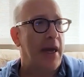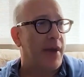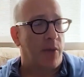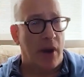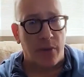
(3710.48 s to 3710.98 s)

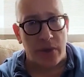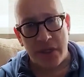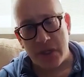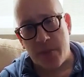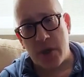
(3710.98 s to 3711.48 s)
they read
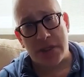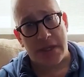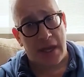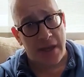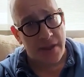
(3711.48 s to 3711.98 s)
religious books,
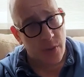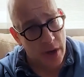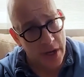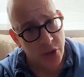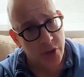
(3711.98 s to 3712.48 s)
and then they
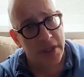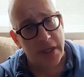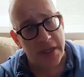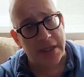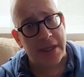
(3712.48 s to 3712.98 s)
were interested
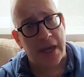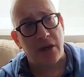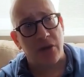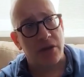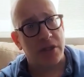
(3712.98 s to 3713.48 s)
in these
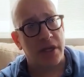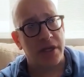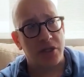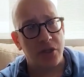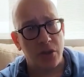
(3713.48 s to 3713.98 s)
secular
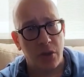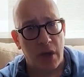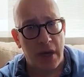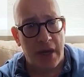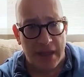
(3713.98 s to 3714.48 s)
studies
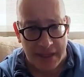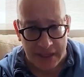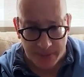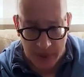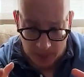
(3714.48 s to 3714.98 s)
too.
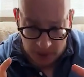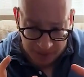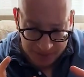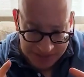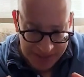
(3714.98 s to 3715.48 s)
These people
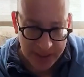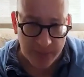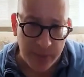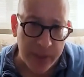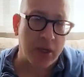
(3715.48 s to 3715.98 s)
of
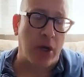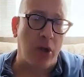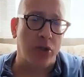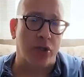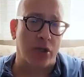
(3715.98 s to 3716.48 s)
disciplined
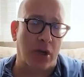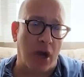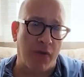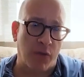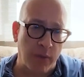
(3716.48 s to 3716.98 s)
culture,
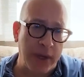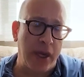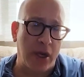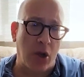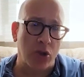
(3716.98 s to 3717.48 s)
of
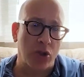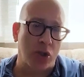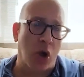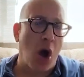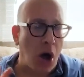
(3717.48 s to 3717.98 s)
reading
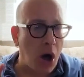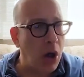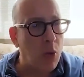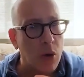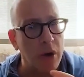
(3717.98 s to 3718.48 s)
culture,
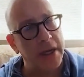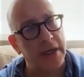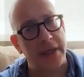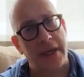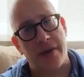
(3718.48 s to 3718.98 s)
all working
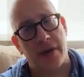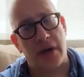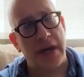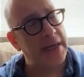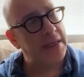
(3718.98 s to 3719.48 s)
together.
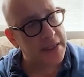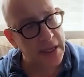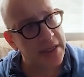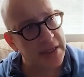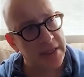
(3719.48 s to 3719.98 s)
It
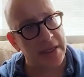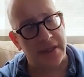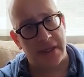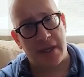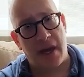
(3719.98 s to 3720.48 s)
still
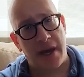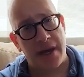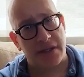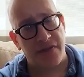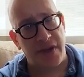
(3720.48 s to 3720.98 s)
exists in the
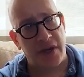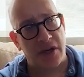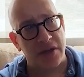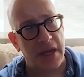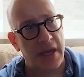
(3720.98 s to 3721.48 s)
highest
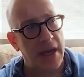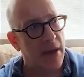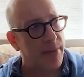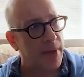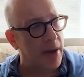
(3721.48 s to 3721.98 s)
spheres,
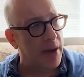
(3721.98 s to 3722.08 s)
but I